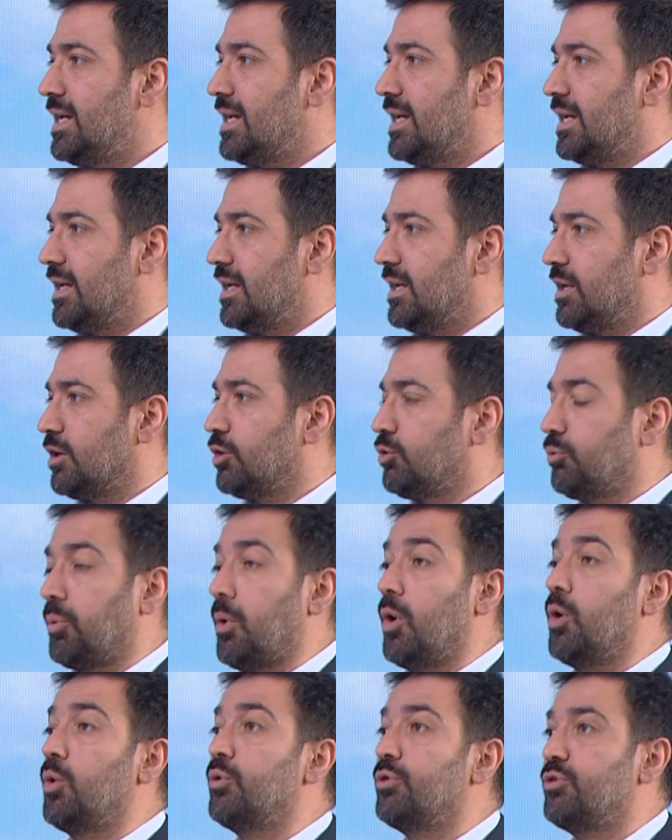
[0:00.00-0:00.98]
a
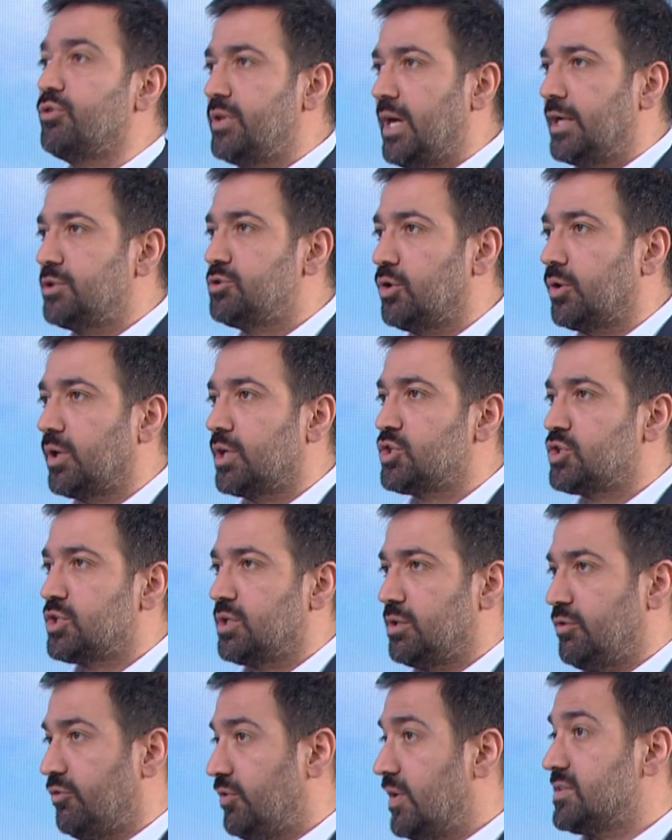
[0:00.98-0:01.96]
growth that Turkish
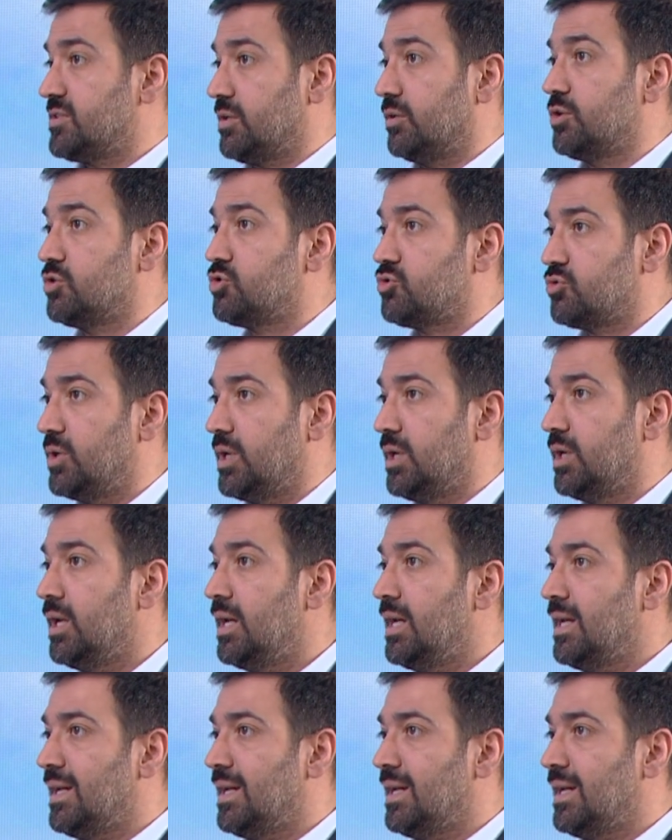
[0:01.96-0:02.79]
defense industry